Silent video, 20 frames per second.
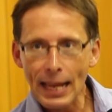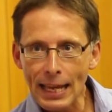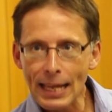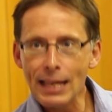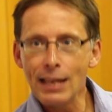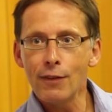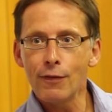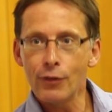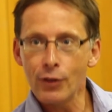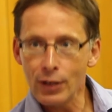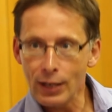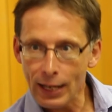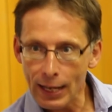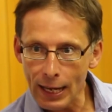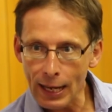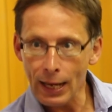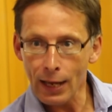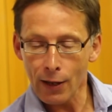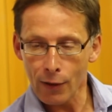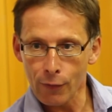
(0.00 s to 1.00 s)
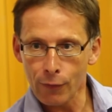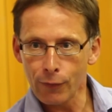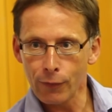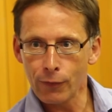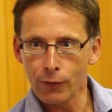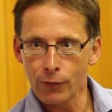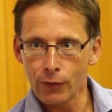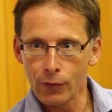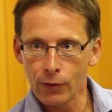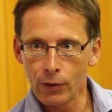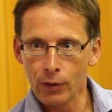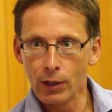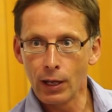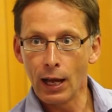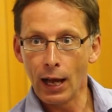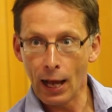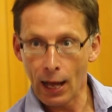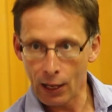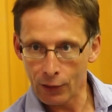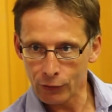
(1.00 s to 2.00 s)
even if,
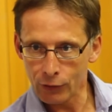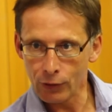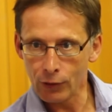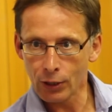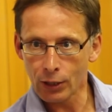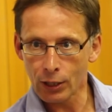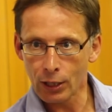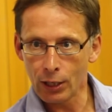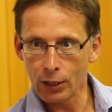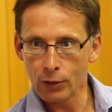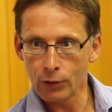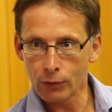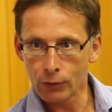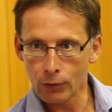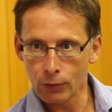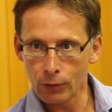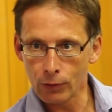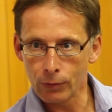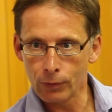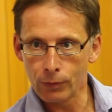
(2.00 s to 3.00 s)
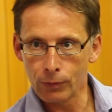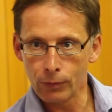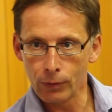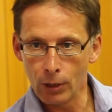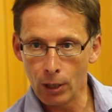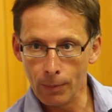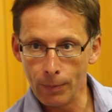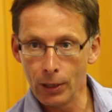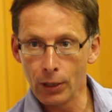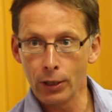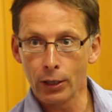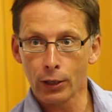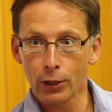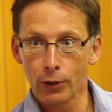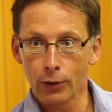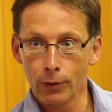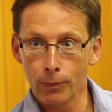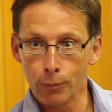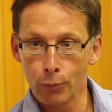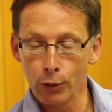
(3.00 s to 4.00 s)
as in the case of
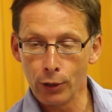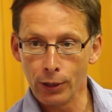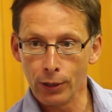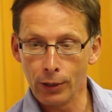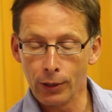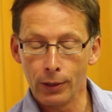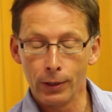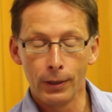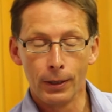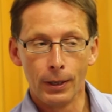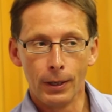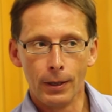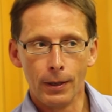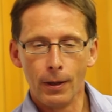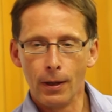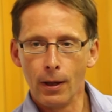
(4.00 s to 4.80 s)
America and Britain,